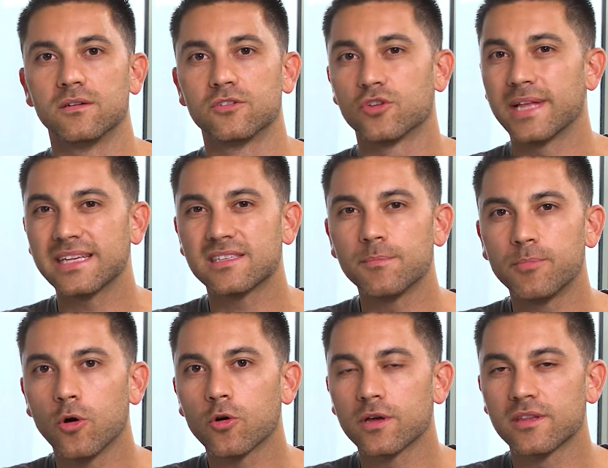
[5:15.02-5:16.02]
So that's the
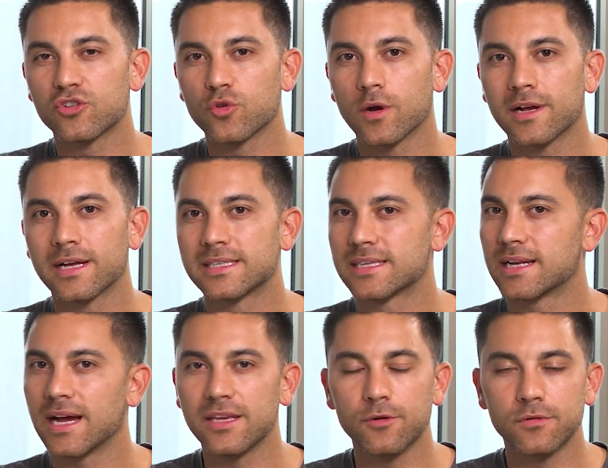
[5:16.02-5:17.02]
bulk of the shortcuts that
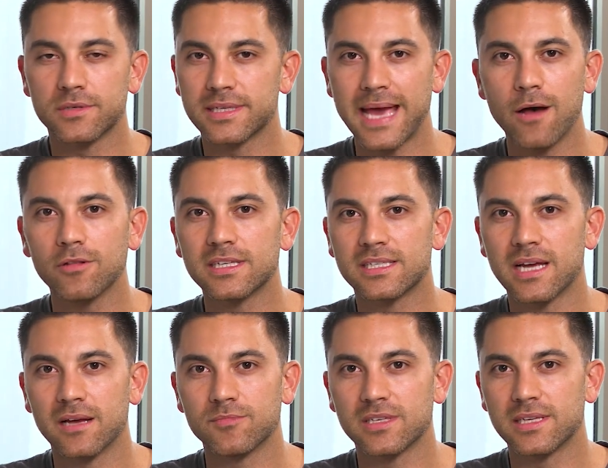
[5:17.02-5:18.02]
I use countless
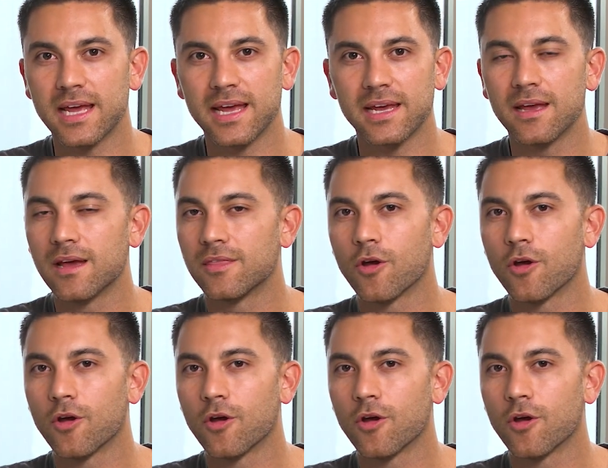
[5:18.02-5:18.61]
times a day.